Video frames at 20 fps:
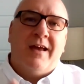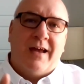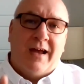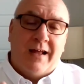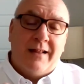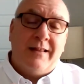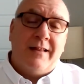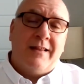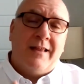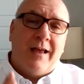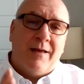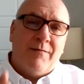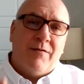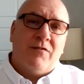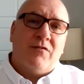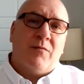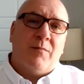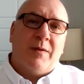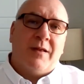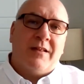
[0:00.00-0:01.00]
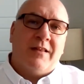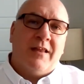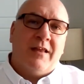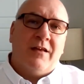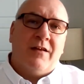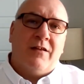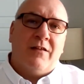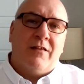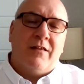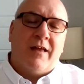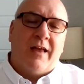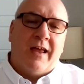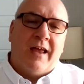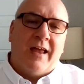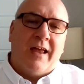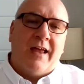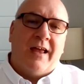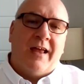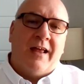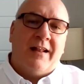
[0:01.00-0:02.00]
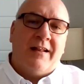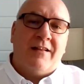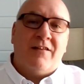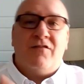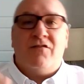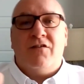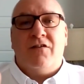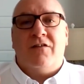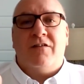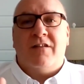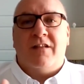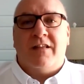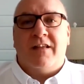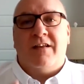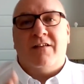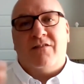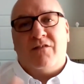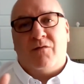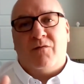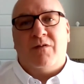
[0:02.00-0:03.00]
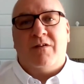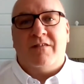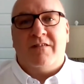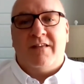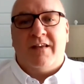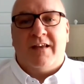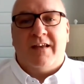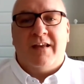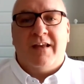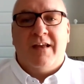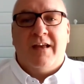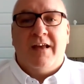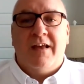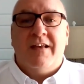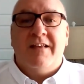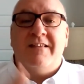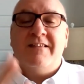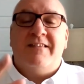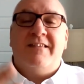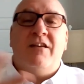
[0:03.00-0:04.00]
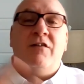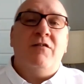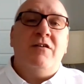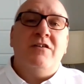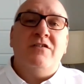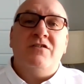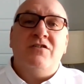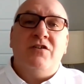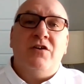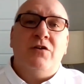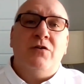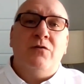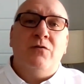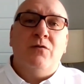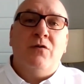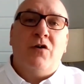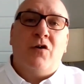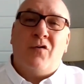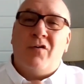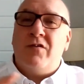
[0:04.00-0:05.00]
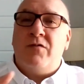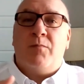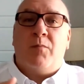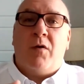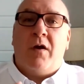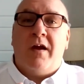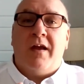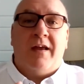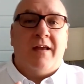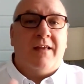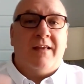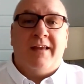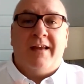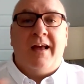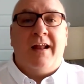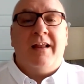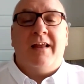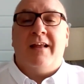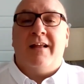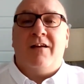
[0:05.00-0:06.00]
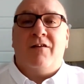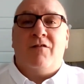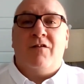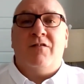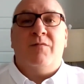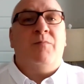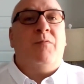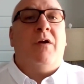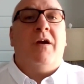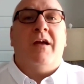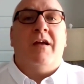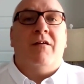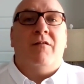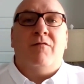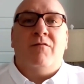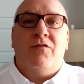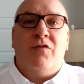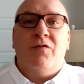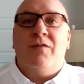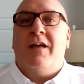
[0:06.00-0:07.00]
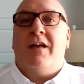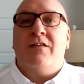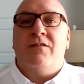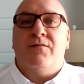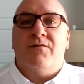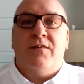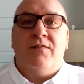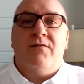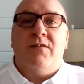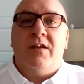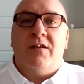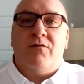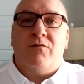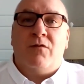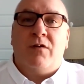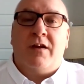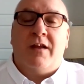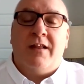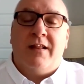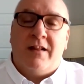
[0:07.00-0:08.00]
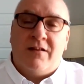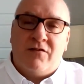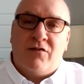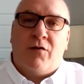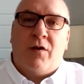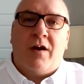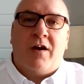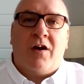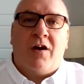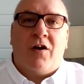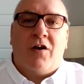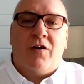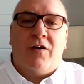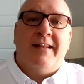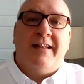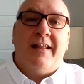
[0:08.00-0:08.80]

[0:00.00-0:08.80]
At the time, he was a big deal, and they're still in the league, so we'll see. Series 2, Kris Bryant. You got to get Kris Bryant, 2015 rookie. That's a great card.